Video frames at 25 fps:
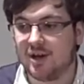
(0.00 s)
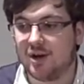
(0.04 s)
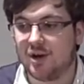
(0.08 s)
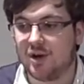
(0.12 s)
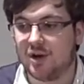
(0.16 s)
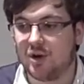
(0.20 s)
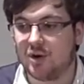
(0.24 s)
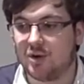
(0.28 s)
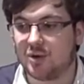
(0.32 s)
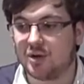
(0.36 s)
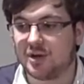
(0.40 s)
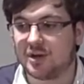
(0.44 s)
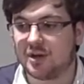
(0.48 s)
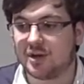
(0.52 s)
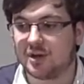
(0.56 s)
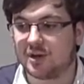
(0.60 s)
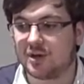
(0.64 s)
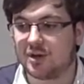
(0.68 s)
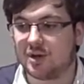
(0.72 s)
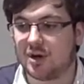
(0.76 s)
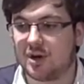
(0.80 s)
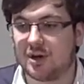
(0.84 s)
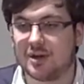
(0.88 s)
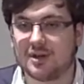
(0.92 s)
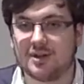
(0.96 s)
on
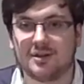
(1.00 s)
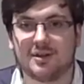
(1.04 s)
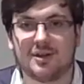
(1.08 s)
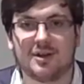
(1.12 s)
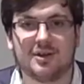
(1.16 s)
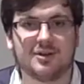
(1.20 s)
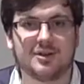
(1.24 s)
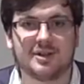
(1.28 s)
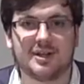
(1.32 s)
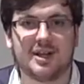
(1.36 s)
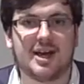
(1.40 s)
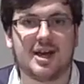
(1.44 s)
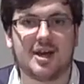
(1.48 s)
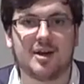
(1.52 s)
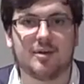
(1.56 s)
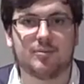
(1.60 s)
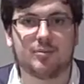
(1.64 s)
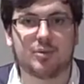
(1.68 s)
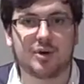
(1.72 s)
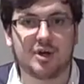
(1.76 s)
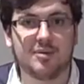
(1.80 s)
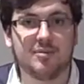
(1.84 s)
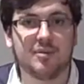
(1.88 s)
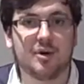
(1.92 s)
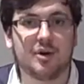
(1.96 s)

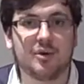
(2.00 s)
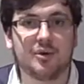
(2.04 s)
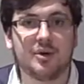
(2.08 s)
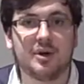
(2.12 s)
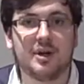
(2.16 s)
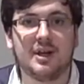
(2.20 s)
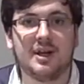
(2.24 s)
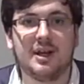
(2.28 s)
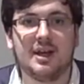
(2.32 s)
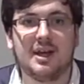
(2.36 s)
Primo,